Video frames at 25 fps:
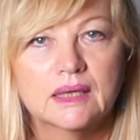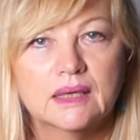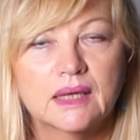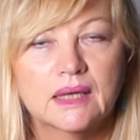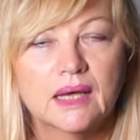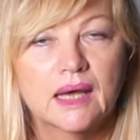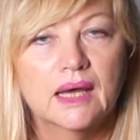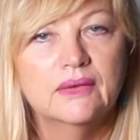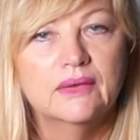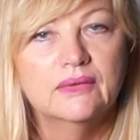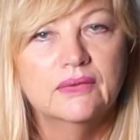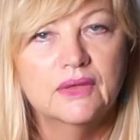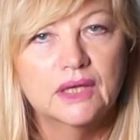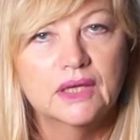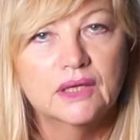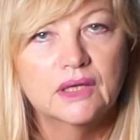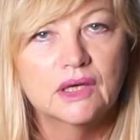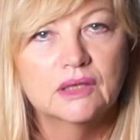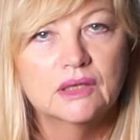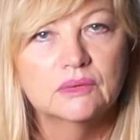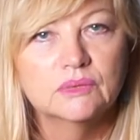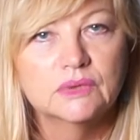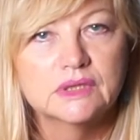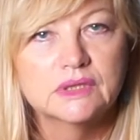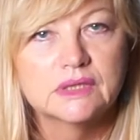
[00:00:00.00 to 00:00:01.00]
And then I
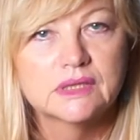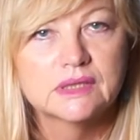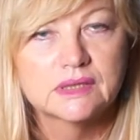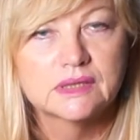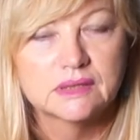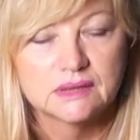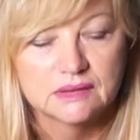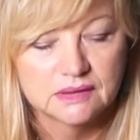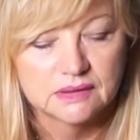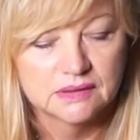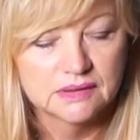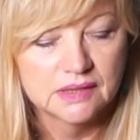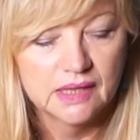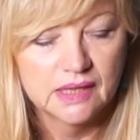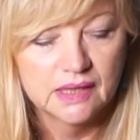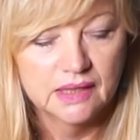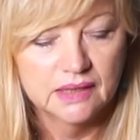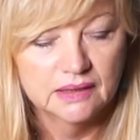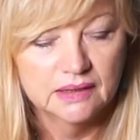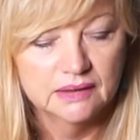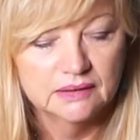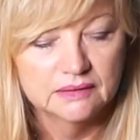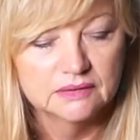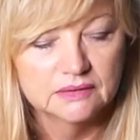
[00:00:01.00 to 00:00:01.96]
would say,